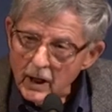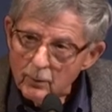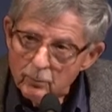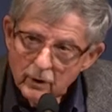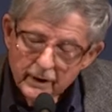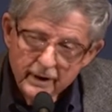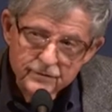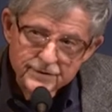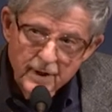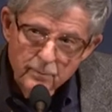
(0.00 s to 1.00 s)
I believe
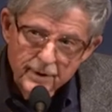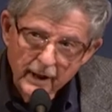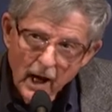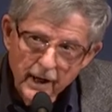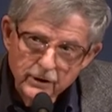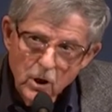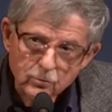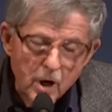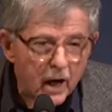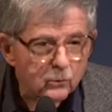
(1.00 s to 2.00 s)
something I know
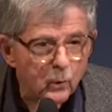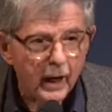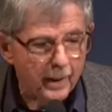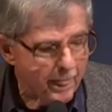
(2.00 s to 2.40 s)
not what.